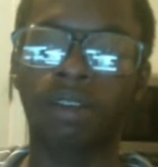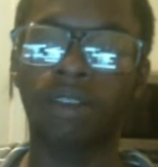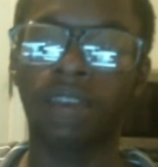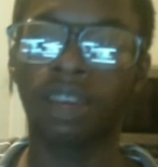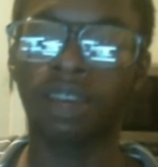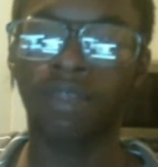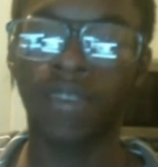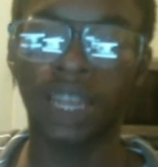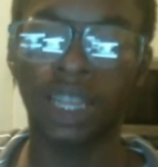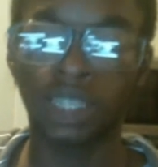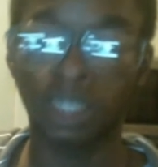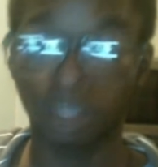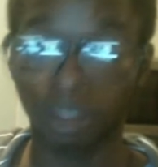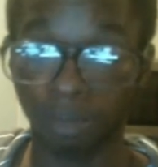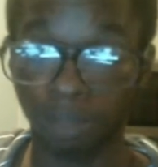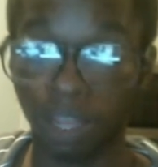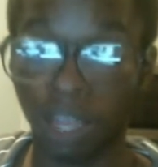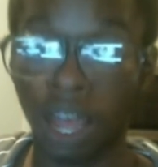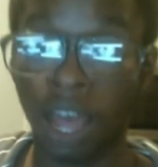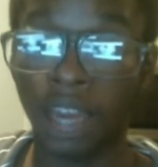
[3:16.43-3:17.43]
advancing the
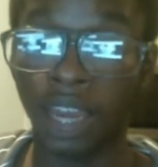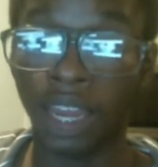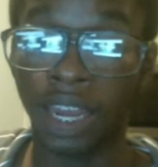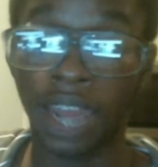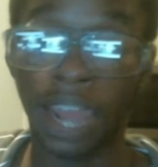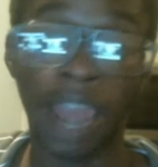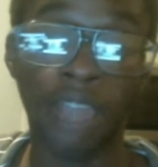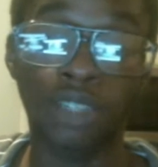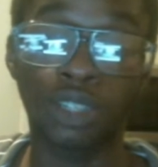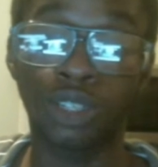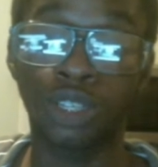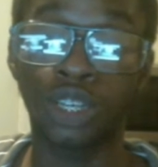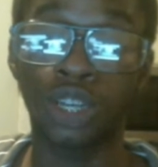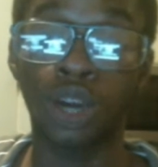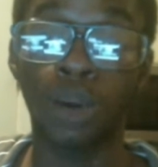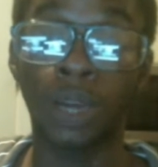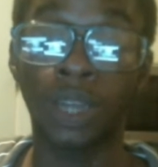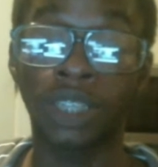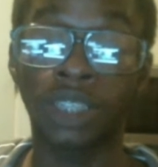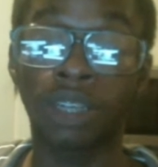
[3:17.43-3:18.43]
plot and actually
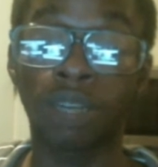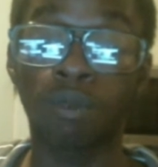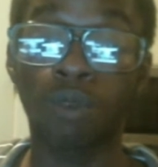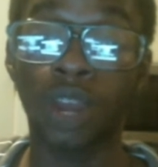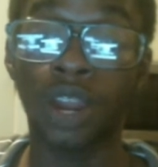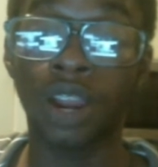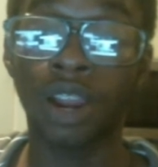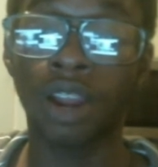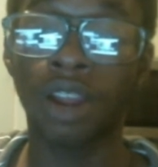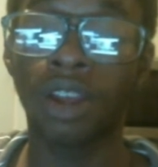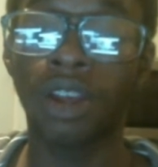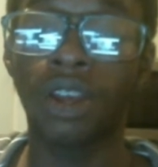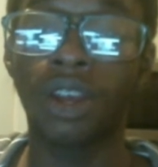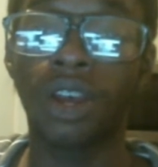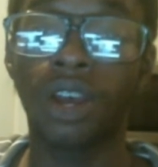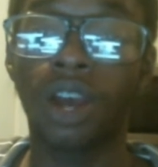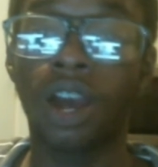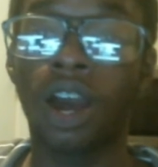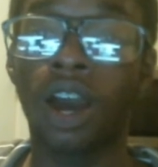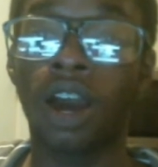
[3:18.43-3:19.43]
going somewhere
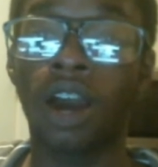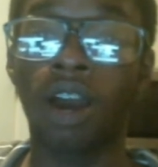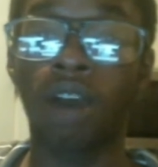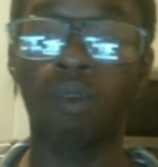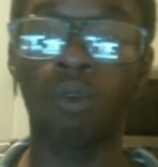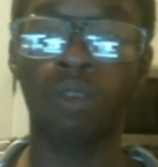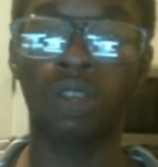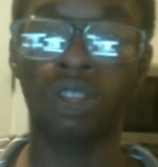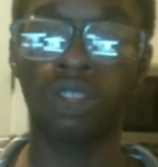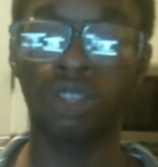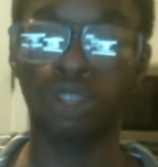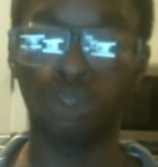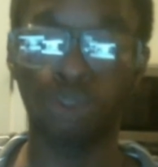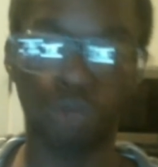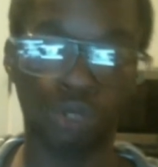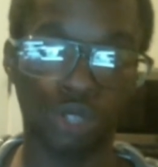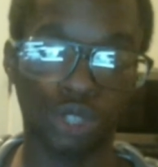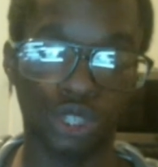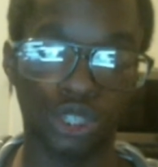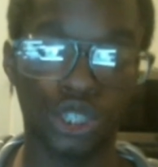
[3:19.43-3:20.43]
with
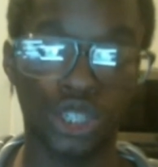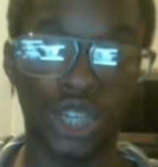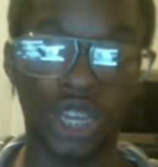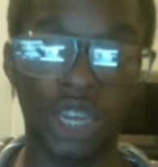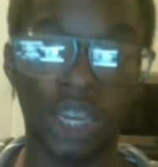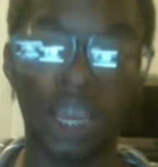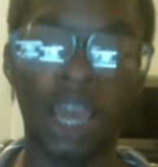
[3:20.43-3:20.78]
useless shit.